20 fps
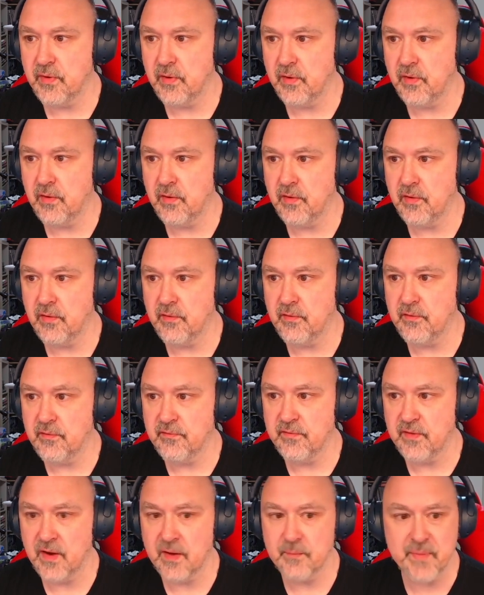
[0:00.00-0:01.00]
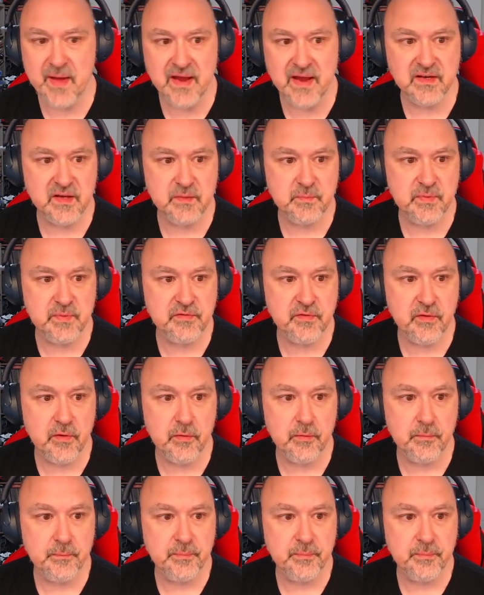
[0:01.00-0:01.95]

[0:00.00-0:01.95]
of a bandit patrol.